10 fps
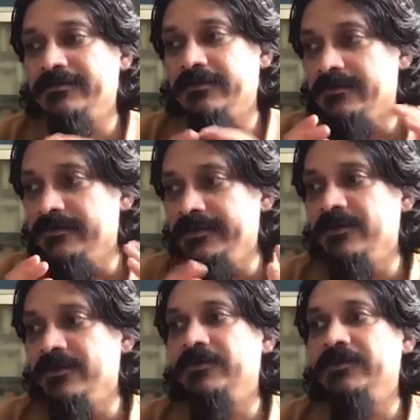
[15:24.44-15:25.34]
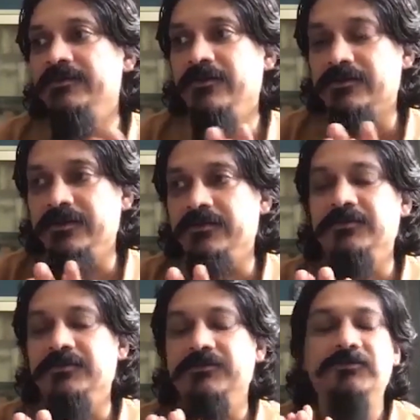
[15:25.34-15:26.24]
early on in the lockdown,
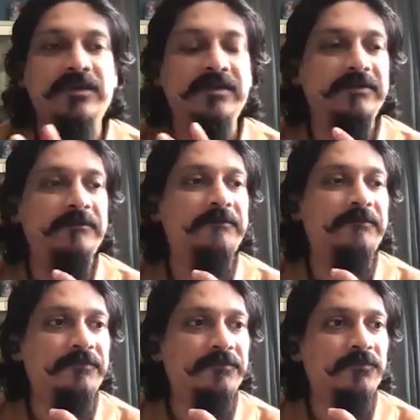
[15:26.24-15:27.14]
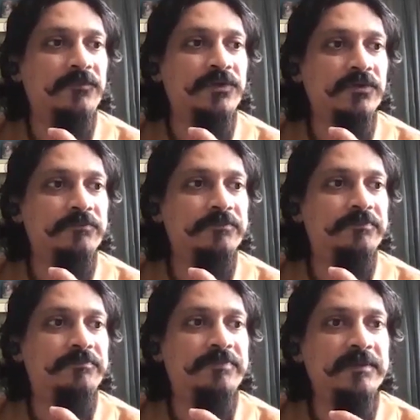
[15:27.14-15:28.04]
where you know
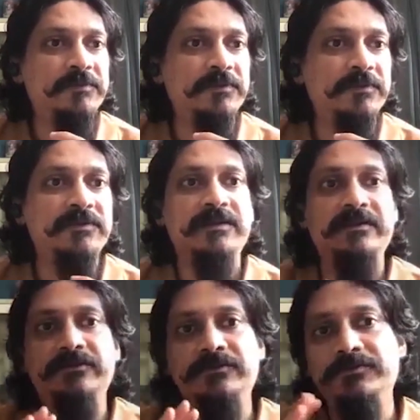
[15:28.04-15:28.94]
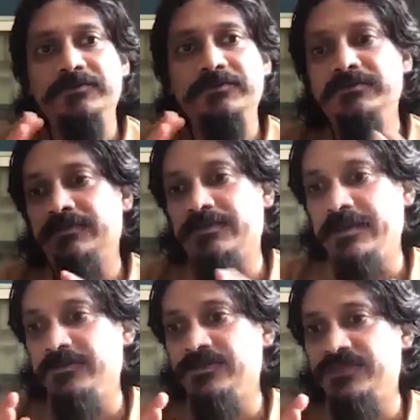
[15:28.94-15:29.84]
people were trying to trying
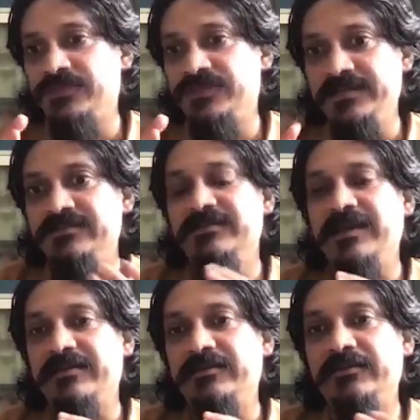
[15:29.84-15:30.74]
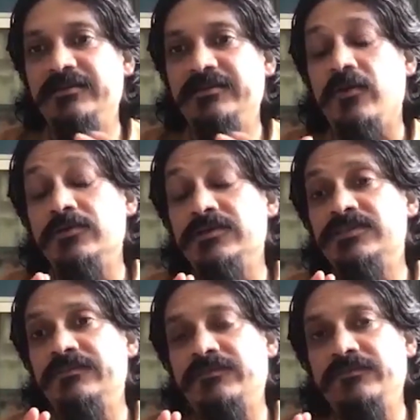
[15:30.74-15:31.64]
to change the narrative or
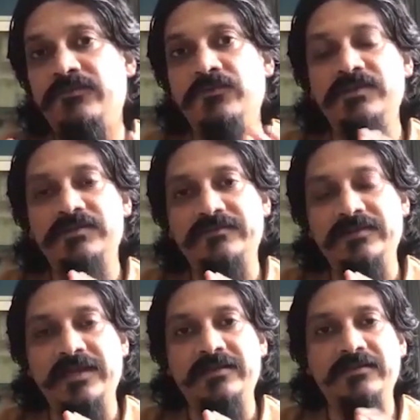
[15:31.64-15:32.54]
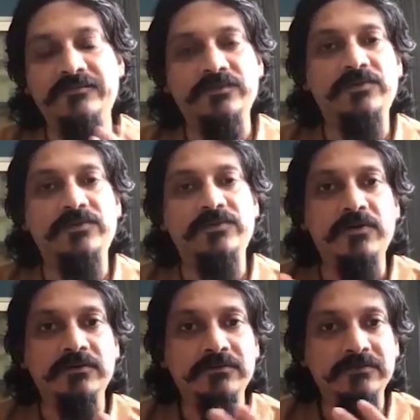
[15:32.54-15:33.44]
shift the focus of the narrative to the wrong
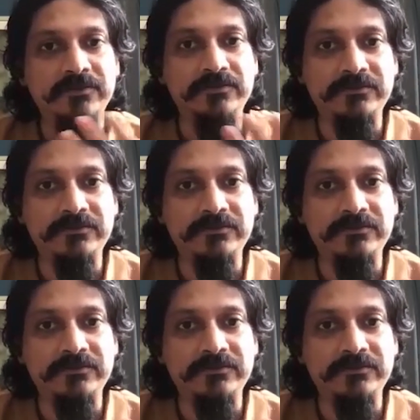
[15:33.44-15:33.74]
you know